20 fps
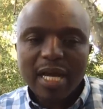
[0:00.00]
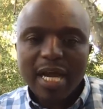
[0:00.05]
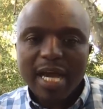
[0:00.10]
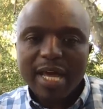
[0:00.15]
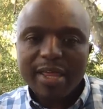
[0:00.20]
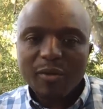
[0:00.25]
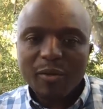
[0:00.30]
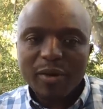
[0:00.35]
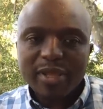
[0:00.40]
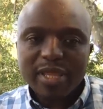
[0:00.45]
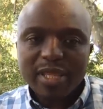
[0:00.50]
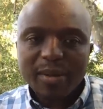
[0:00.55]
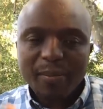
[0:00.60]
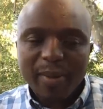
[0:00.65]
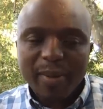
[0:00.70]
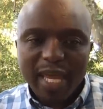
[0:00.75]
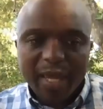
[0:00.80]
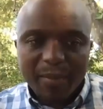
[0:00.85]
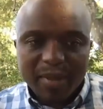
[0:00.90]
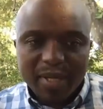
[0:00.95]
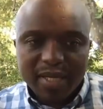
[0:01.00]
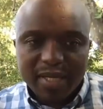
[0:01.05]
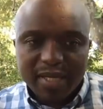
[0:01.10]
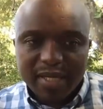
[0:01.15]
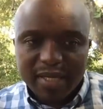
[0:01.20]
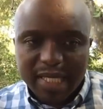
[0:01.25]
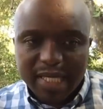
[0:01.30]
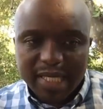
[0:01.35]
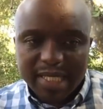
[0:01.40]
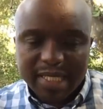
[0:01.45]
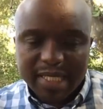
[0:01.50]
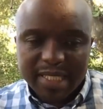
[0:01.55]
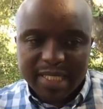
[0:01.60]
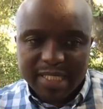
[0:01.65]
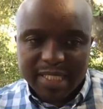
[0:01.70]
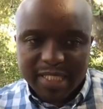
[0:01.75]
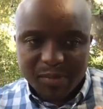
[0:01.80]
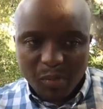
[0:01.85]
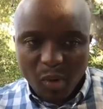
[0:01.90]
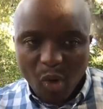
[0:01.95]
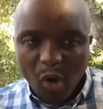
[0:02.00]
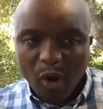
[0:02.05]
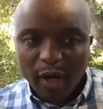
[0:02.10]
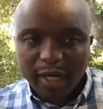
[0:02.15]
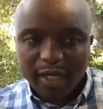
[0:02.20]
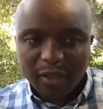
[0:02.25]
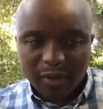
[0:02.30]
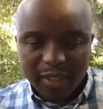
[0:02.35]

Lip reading: and when the baby is born